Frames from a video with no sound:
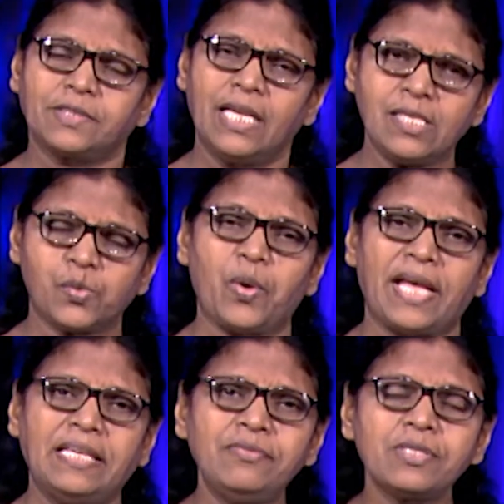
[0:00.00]
his
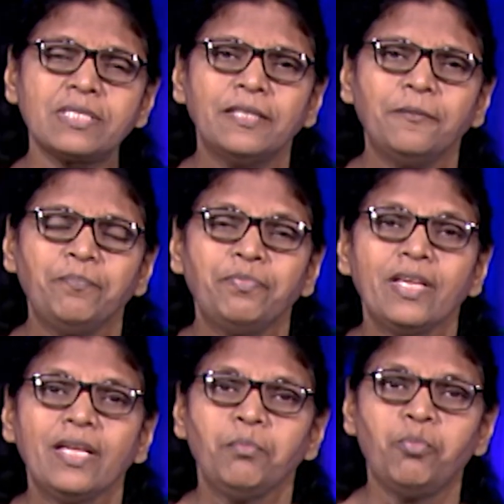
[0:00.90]
wives,
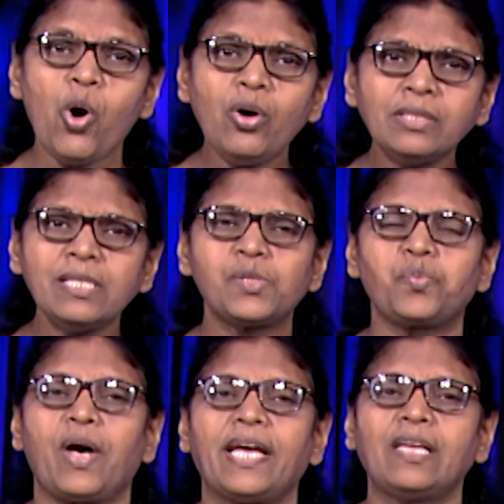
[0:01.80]
both his
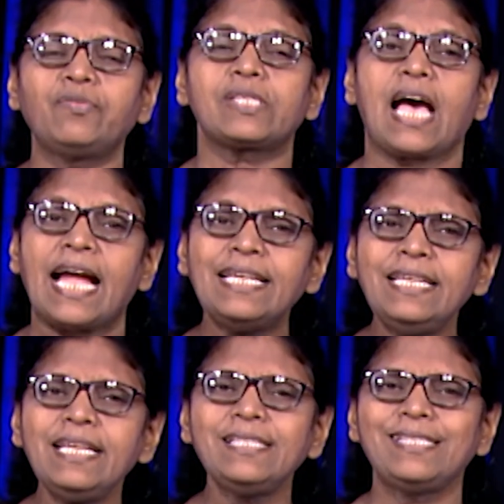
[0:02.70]
wives
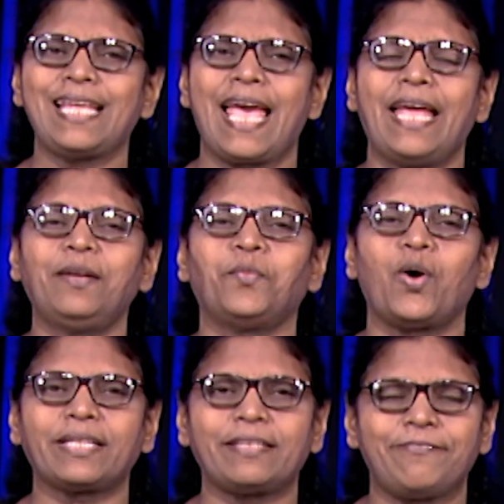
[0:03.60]
understand
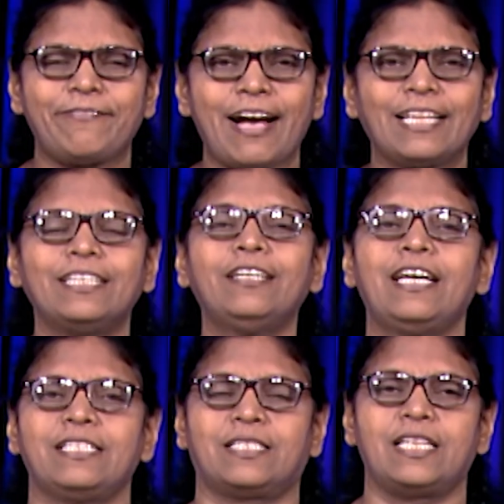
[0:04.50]
what the father
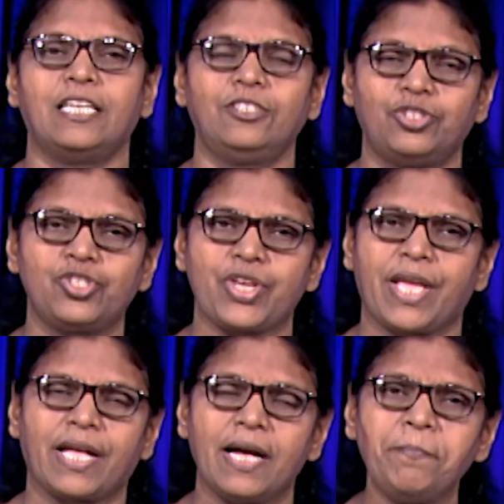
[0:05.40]
has done to
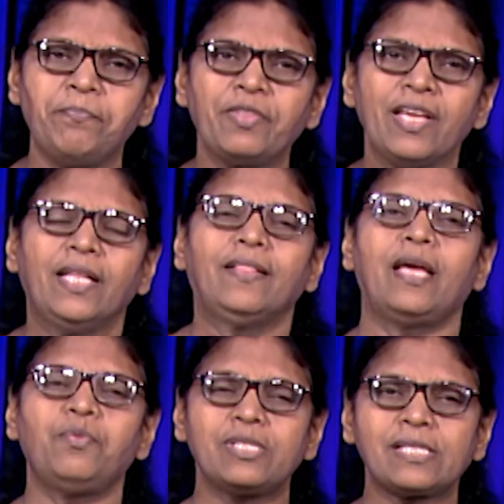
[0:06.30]
Jacob.
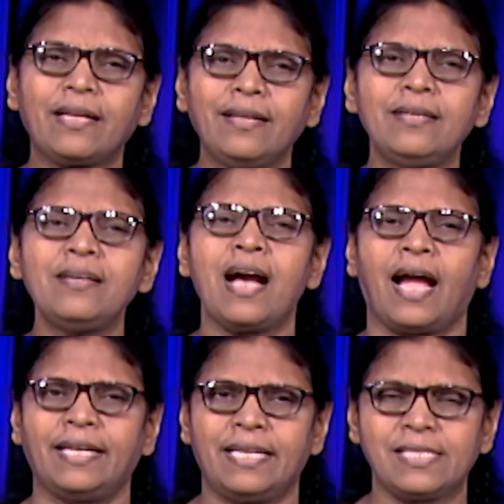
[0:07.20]
There was clear
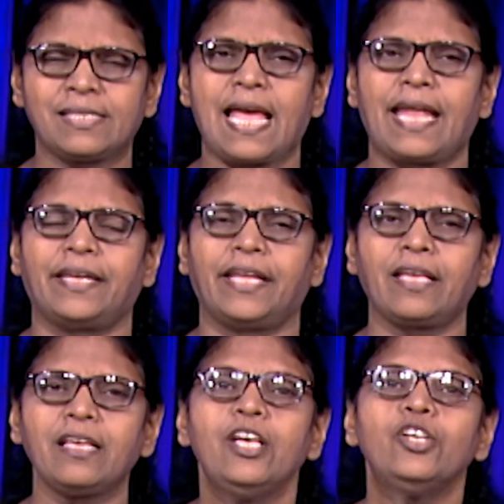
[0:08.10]
understanding,
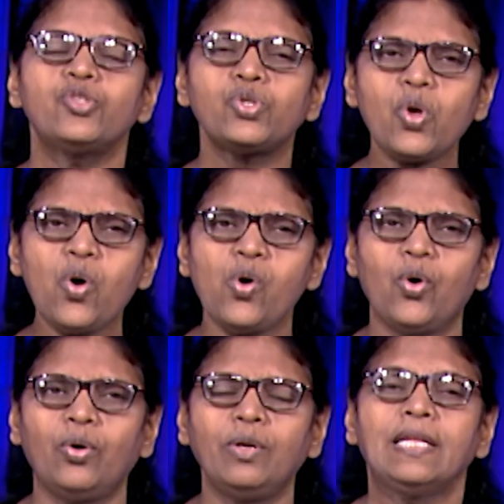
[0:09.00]
so
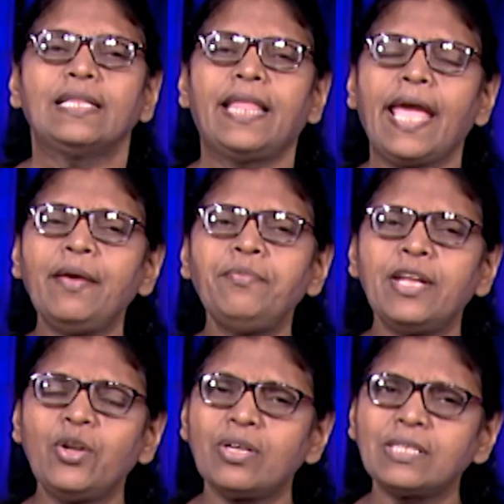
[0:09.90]
they
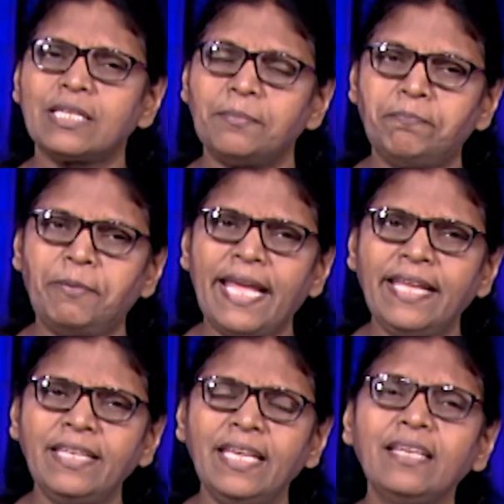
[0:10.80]
were not
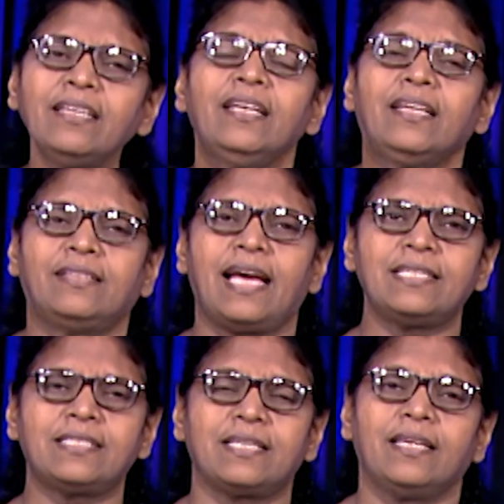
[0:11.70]
complaining
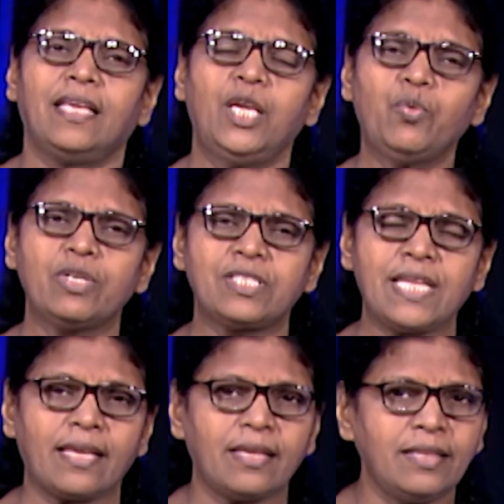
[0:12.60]
that he was
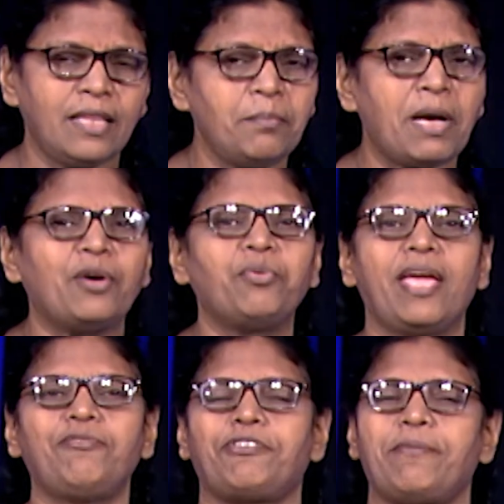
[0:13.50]
taking them
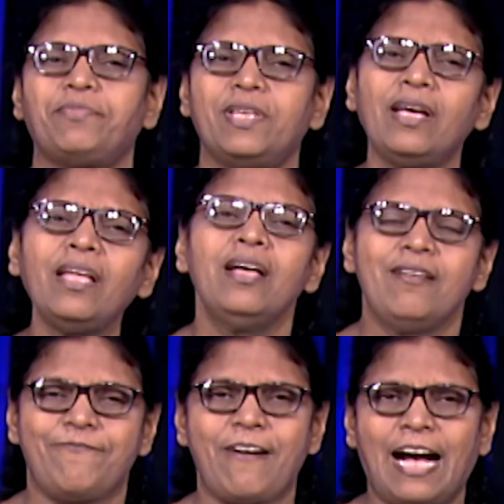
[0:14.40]
away from the
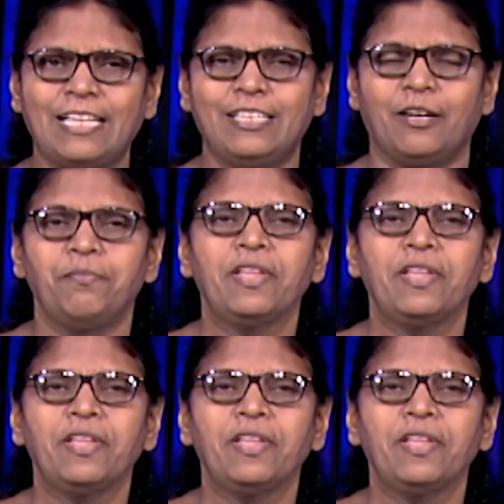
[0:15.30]
father.